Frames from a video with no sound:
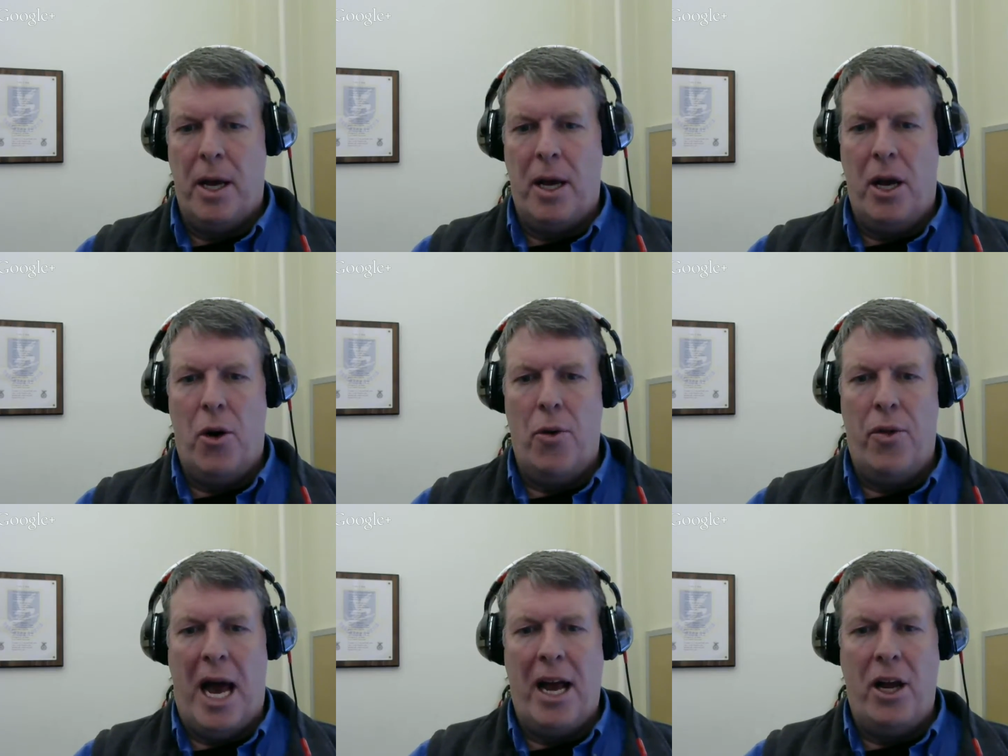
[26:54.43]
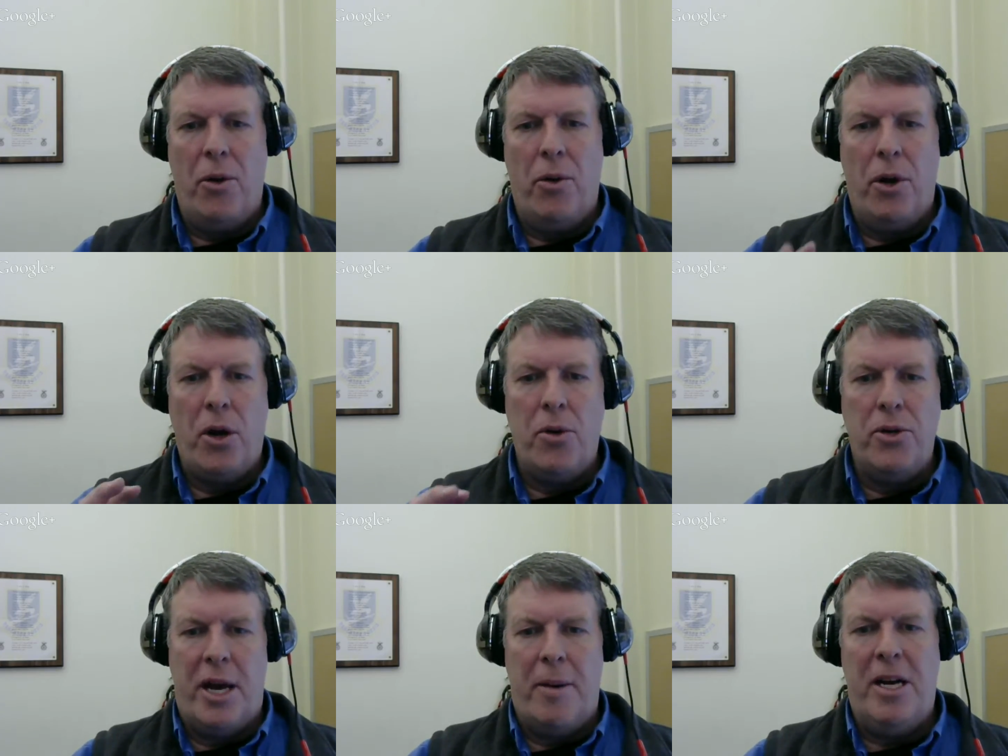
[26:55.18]
That you
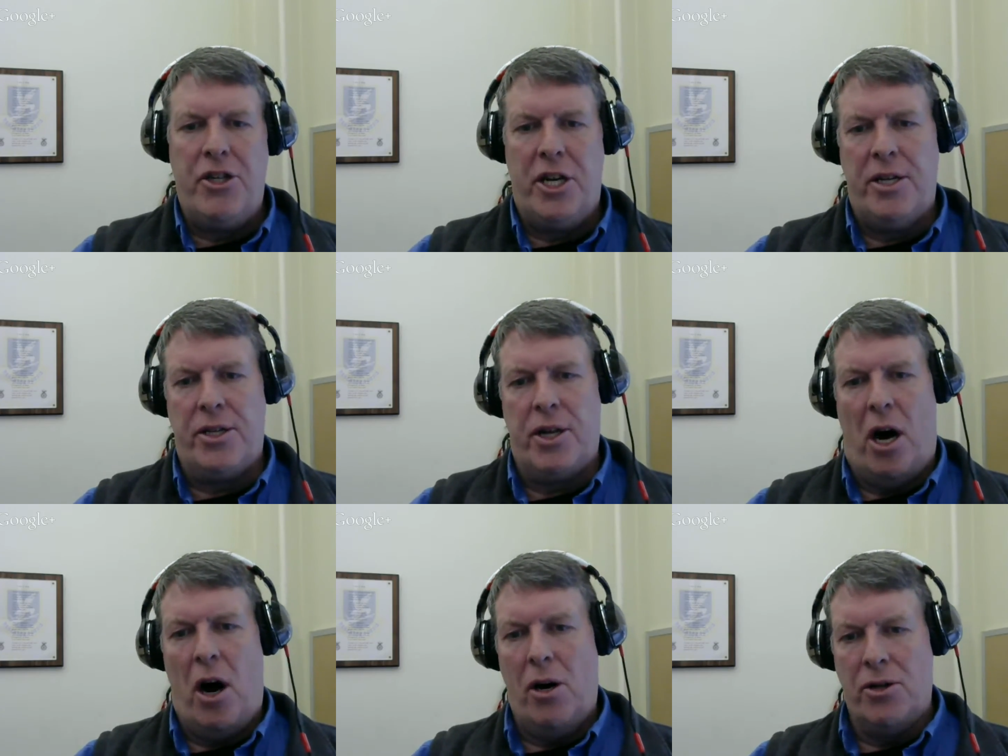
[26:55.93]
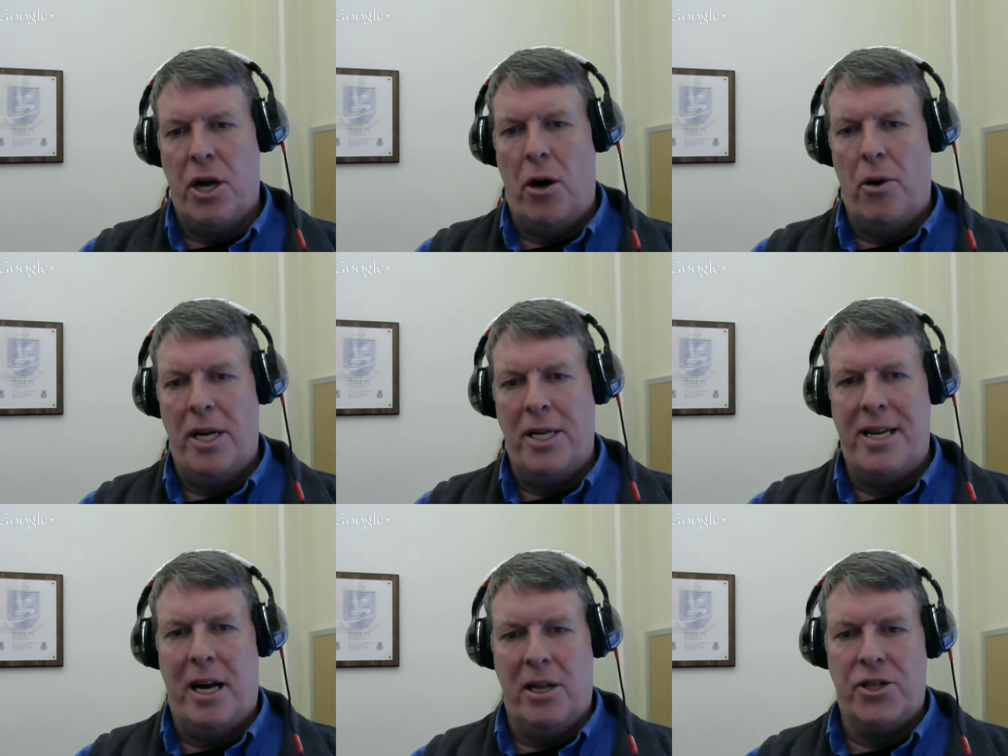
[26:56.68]
use images also to
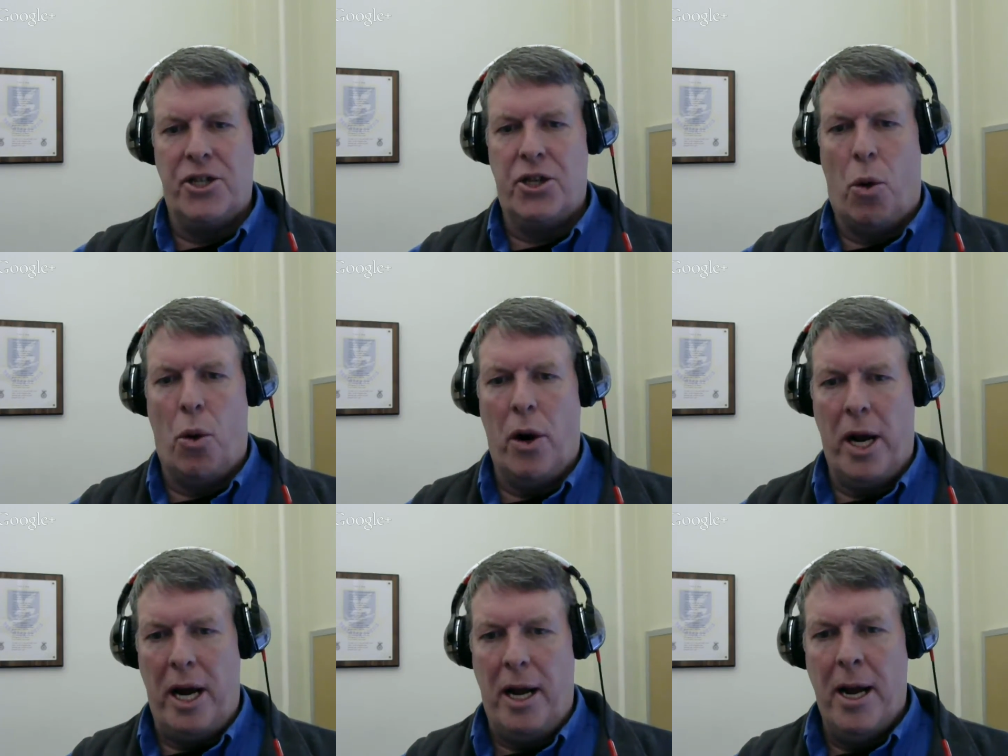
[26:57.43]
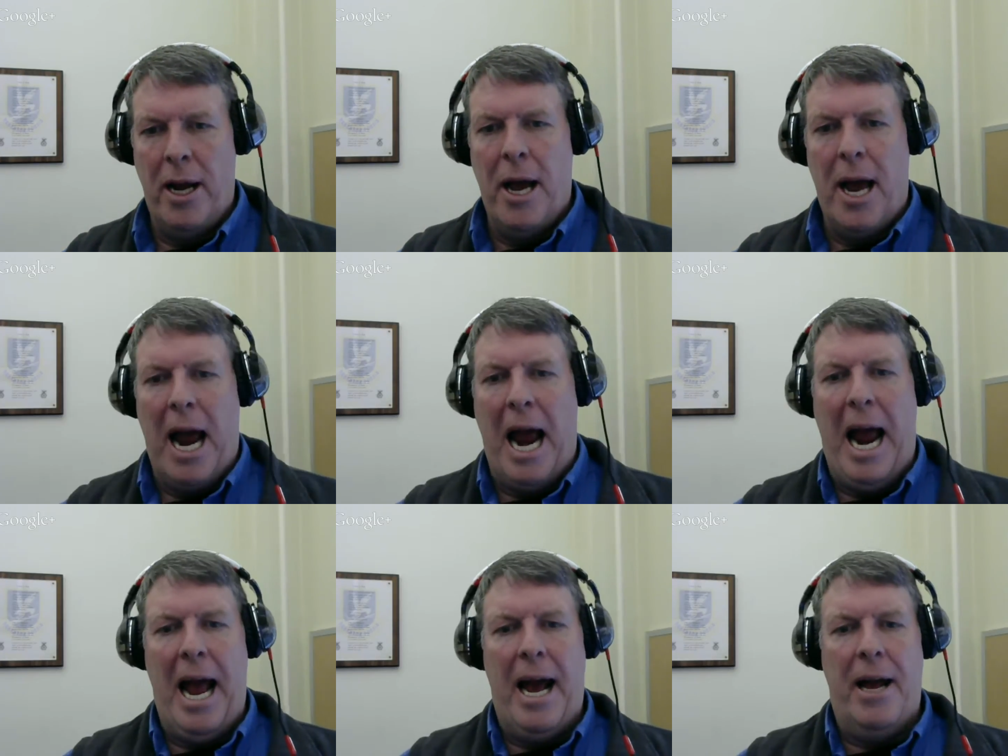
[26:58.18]
tell a story,
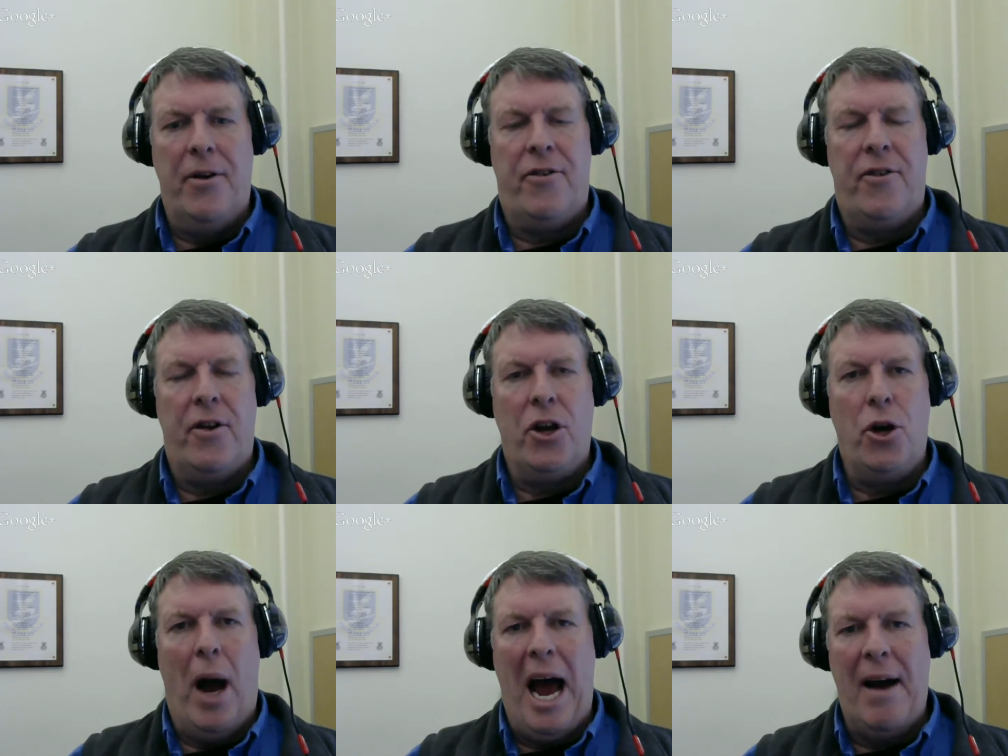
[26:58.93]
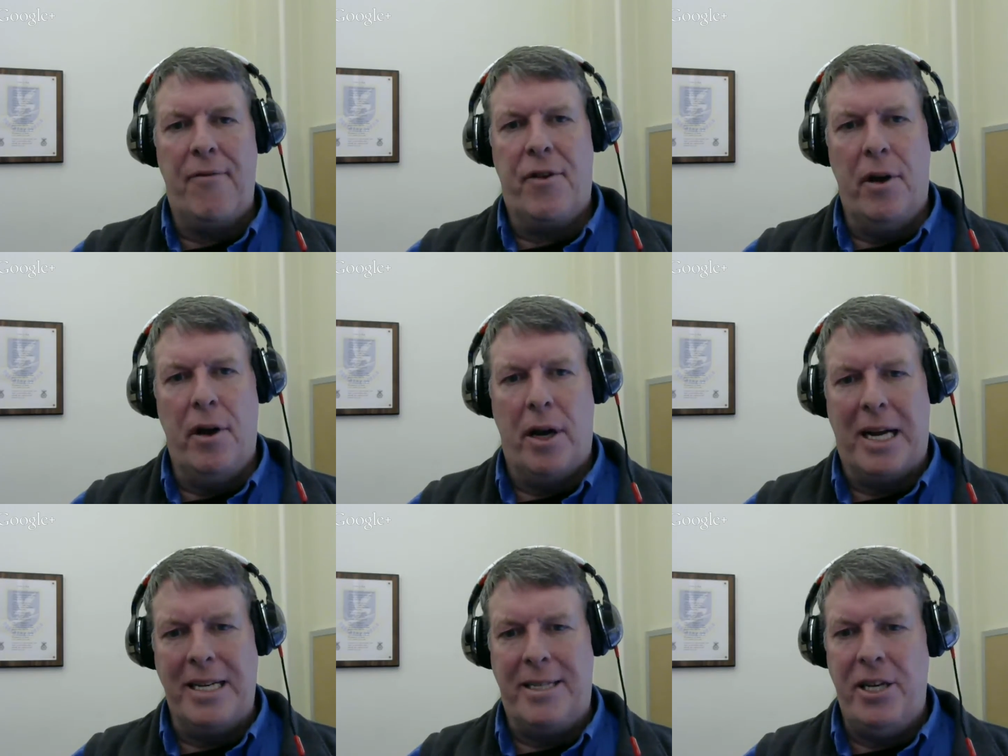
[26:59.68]
and you have to
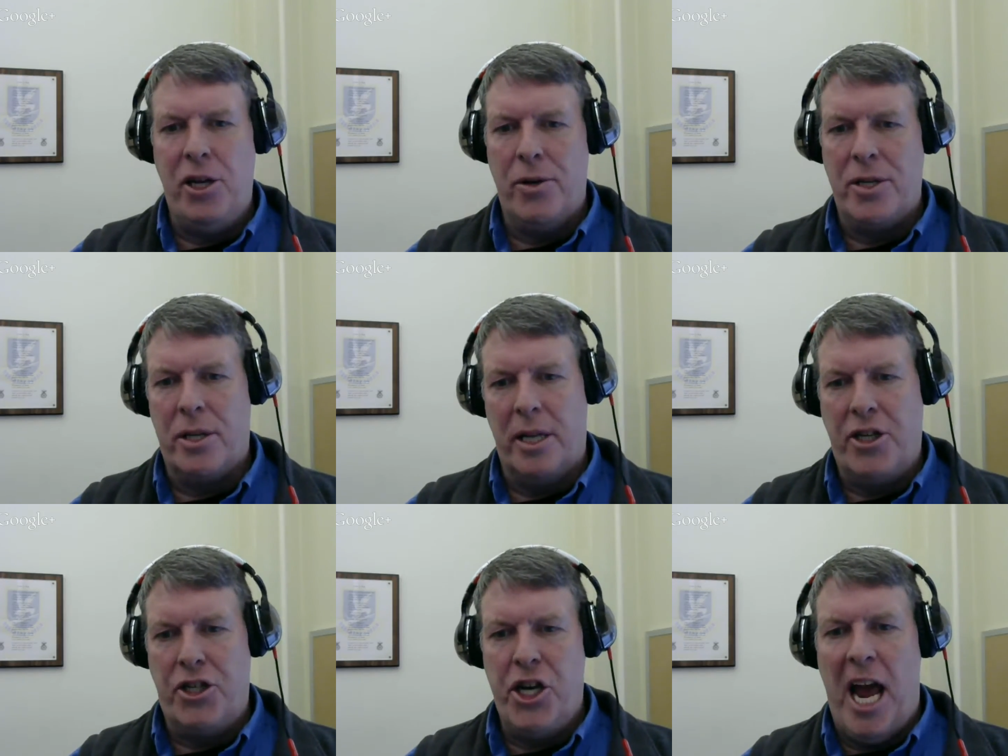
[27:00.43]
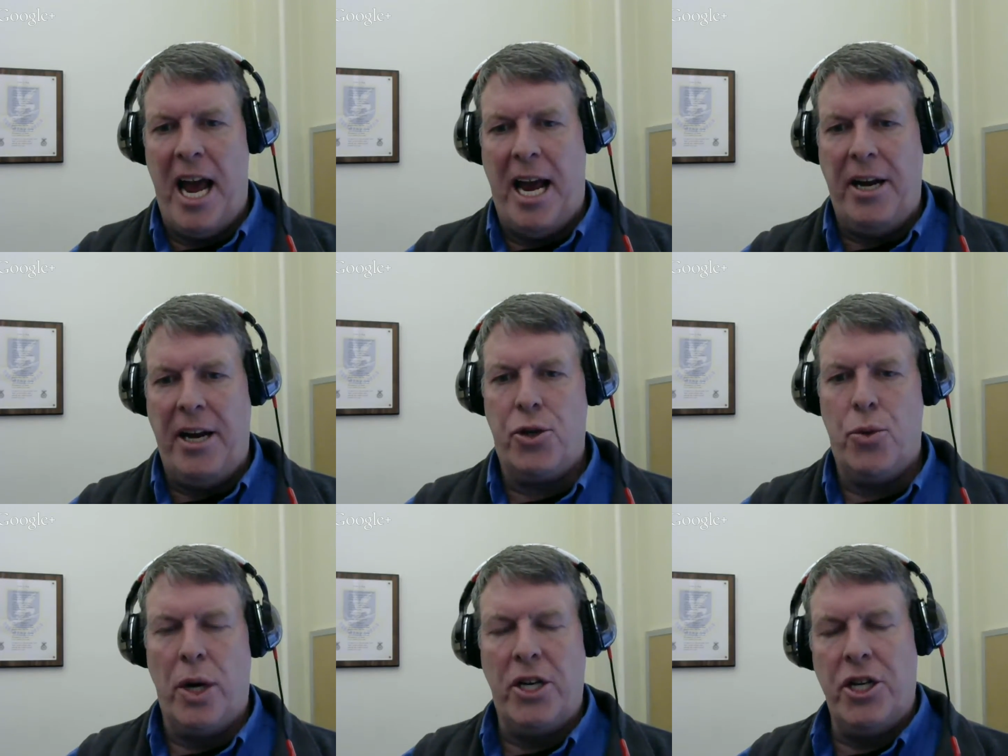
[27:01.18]
continuously change,
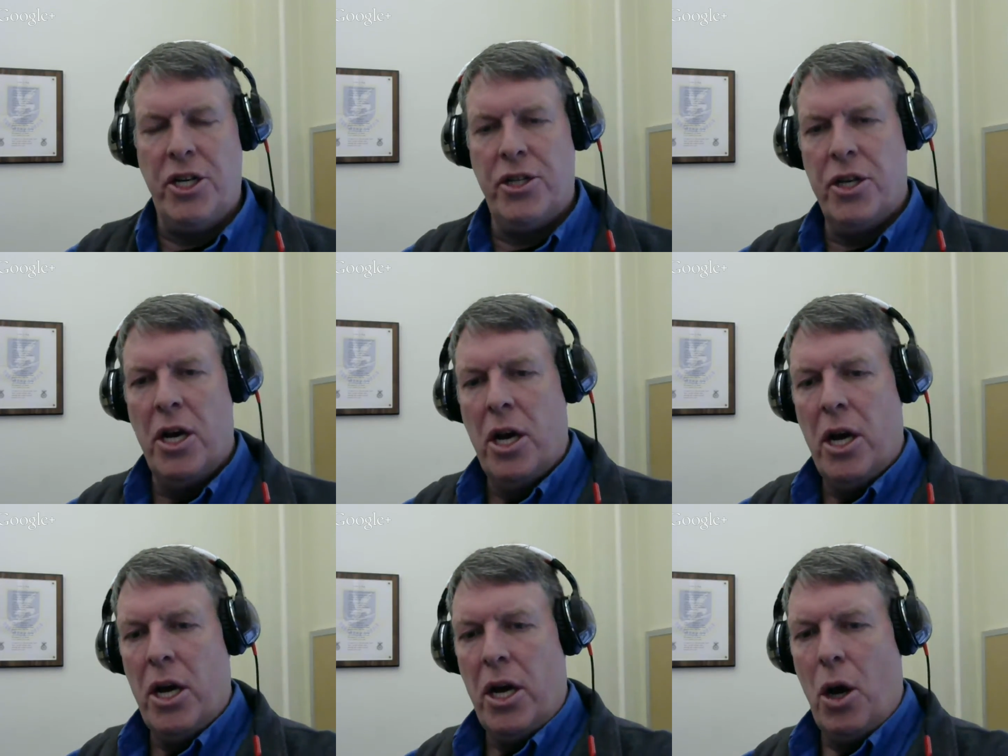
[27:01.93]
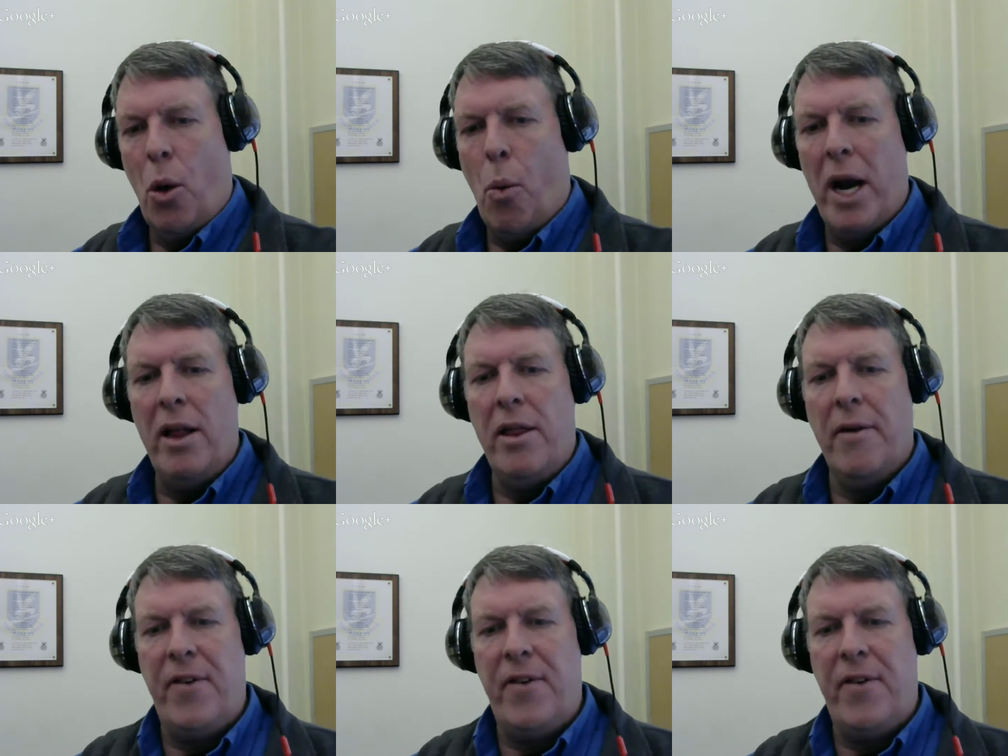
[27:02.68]
which is one of the